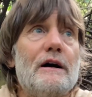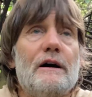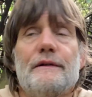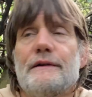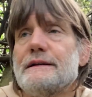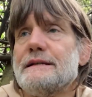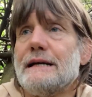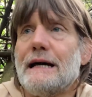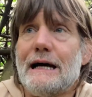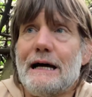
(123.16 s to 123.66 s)
all
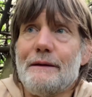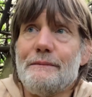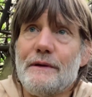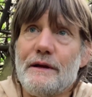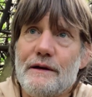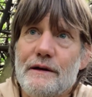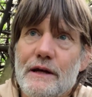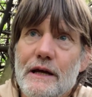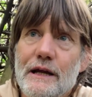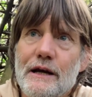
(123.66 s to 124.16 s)
the time,
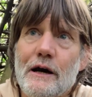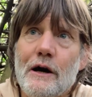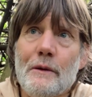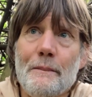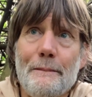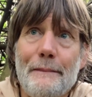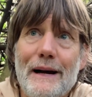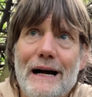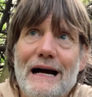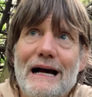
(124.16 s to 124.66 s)
and our
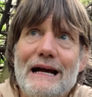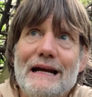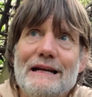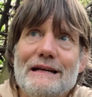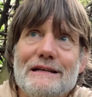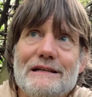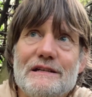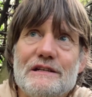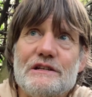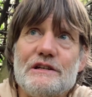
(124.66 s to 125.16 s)

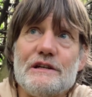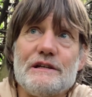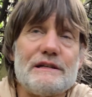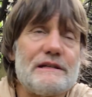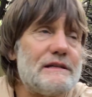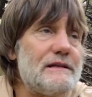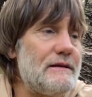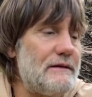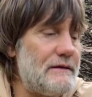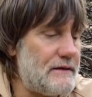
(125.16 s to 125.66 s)
mind is
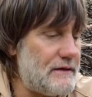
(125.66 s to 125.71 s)
just